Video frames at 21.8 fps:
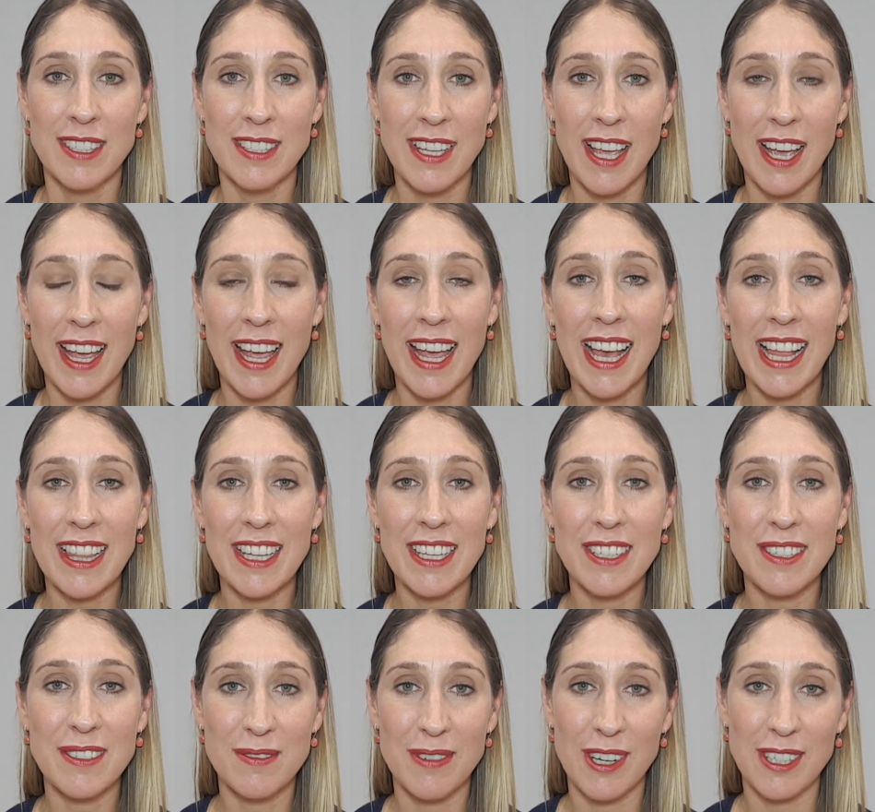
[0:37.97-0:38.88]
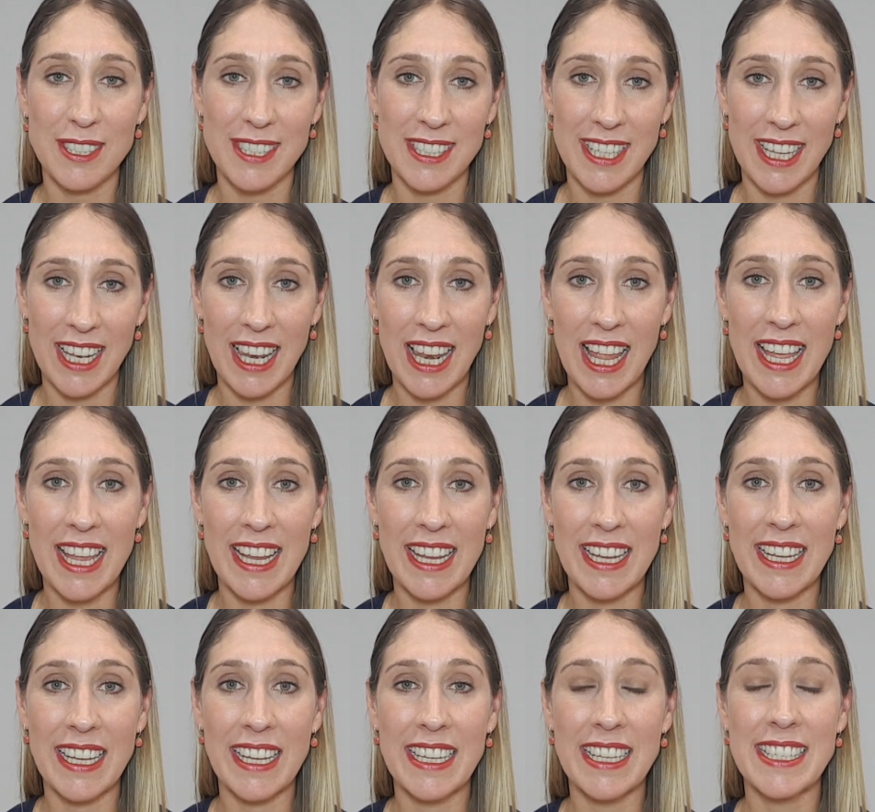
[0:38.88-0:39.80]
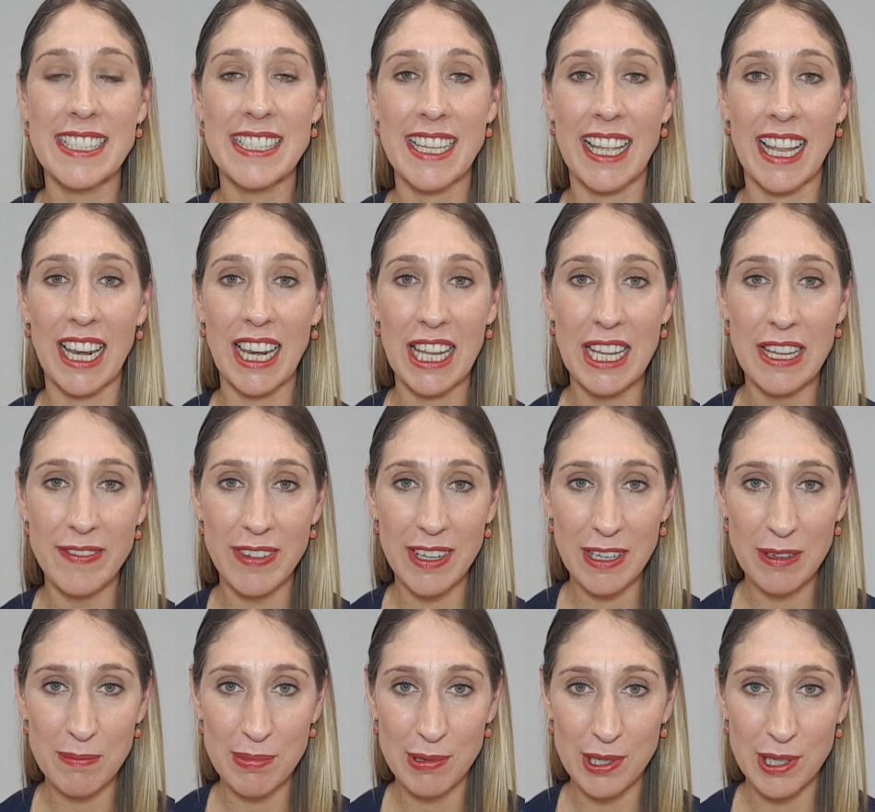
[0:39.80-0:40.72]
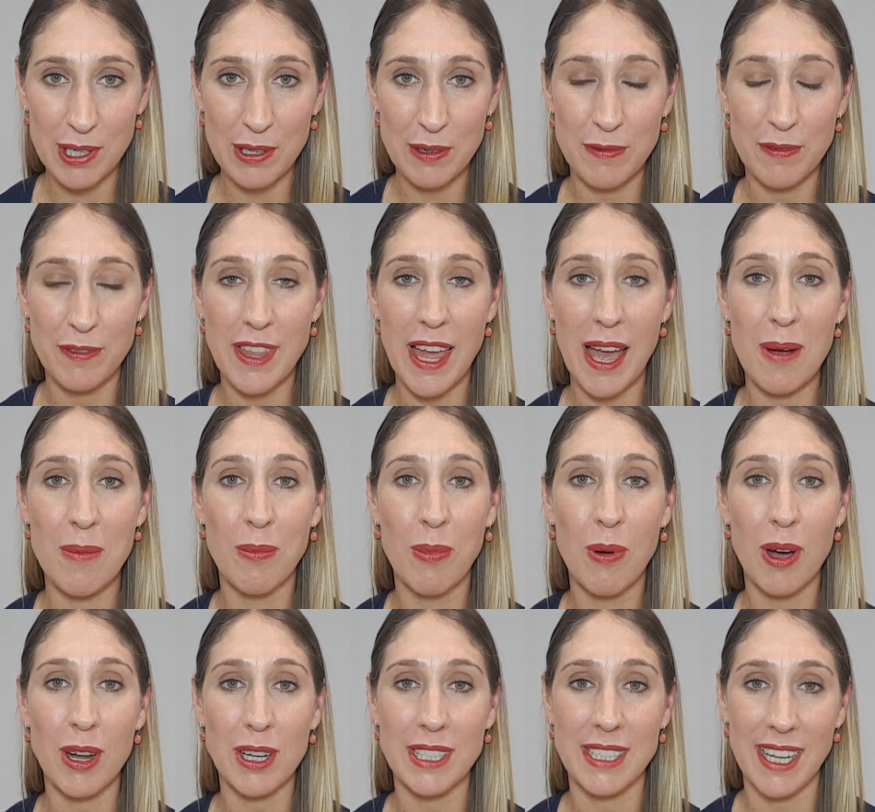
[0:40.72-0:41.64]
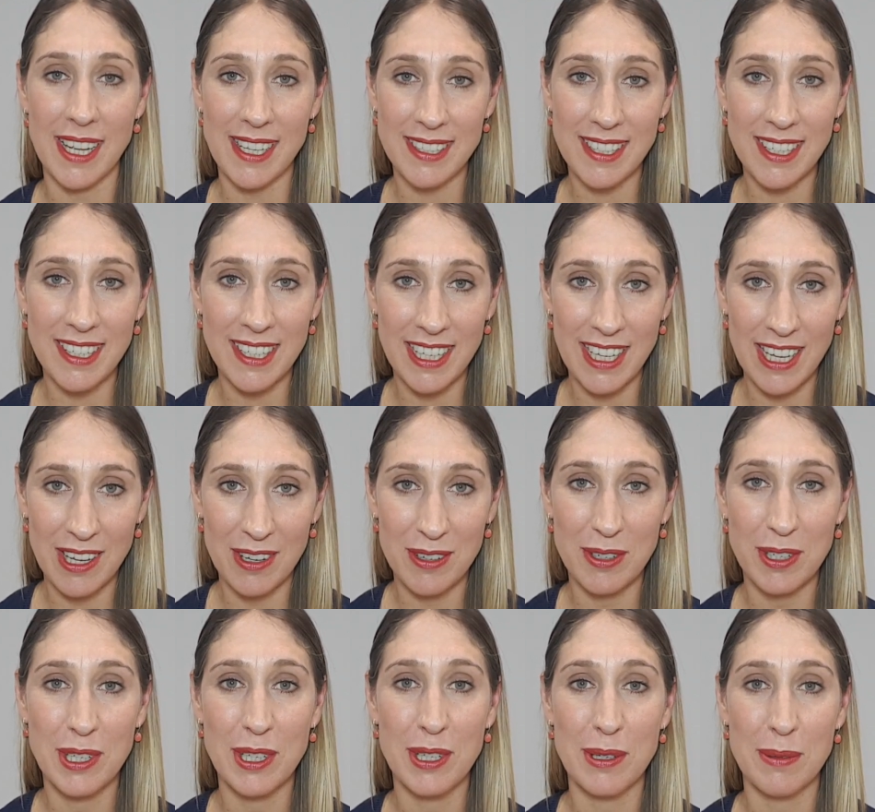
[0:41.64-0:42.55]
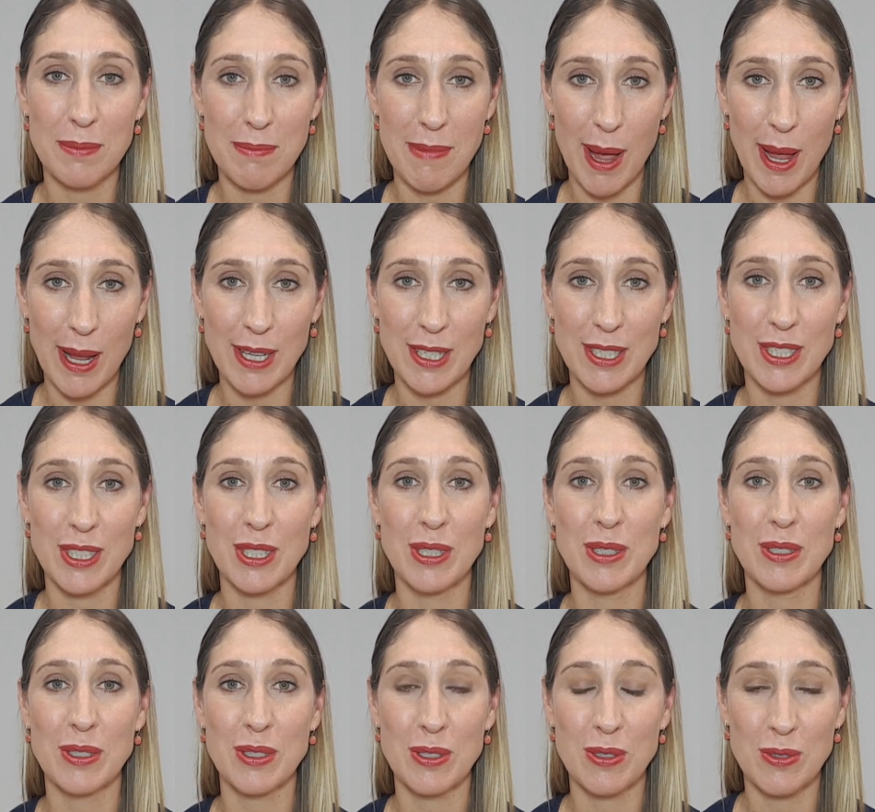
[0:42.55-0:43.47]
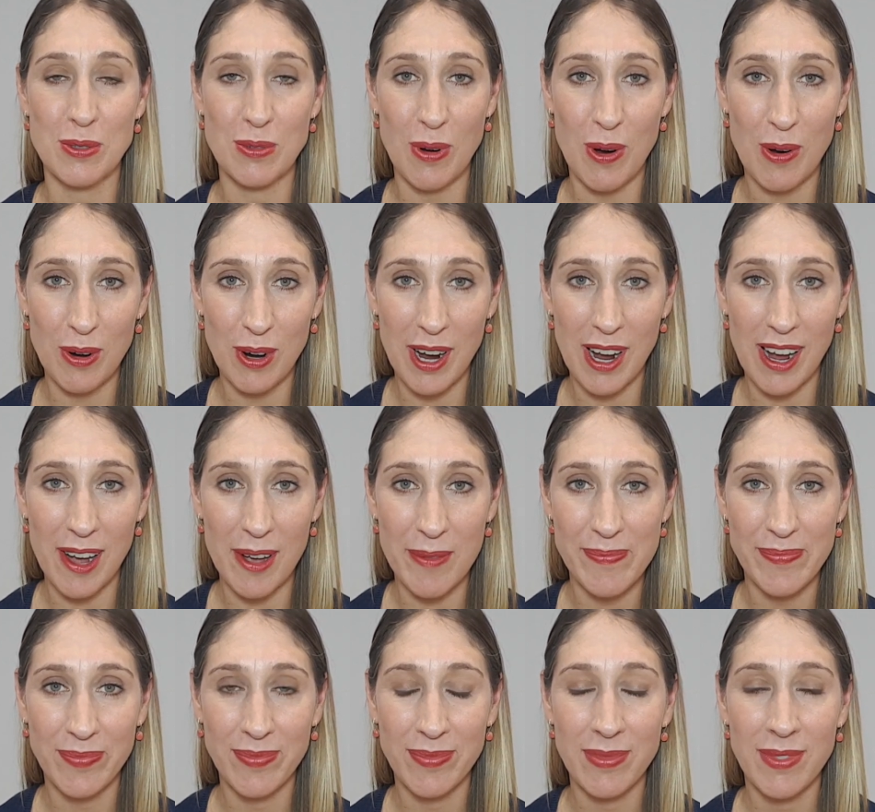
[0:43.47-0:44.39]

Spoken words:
So Helen Ross Lee is living proof that what doesn't kill you makes you stronger.